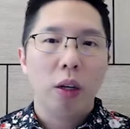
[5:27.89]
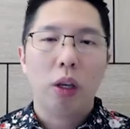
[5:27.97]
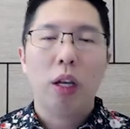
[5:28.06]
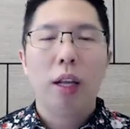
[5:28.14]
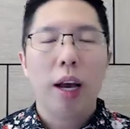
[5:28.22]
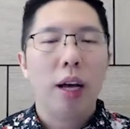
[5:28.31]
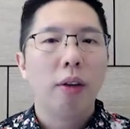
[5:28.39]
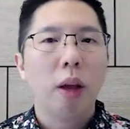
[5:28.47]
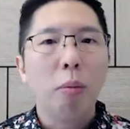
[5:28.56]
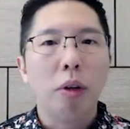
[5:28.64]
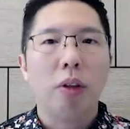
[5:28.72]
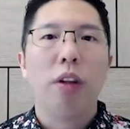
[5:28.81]
Okay, there are
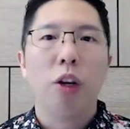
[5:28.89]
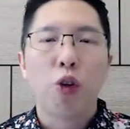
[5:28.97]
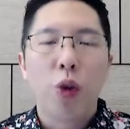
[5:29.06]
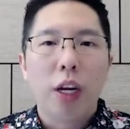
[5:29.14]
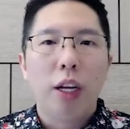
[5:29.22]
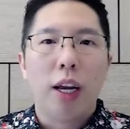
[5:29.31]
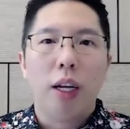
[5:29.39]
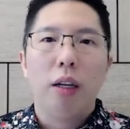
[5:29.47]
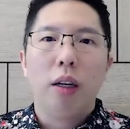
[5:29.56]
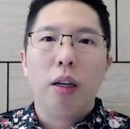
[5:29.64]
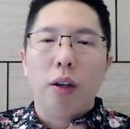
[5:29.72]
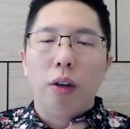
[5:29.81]
some industry
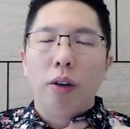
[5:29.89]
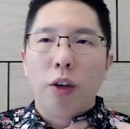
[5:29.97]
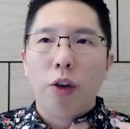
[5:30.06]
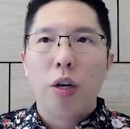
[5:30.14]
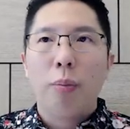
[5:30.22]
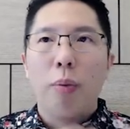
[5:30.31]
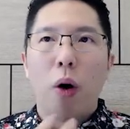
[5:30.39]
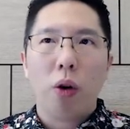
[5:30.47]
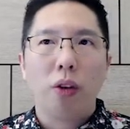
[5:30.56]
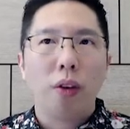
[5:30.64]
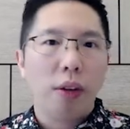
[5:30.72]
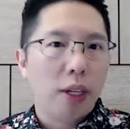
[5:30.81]
that is actually
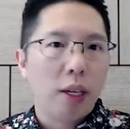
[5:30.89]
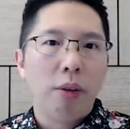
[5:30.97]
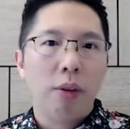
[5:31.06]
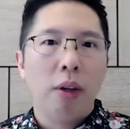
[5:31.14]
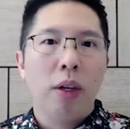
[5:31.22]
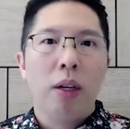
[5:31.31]
positive.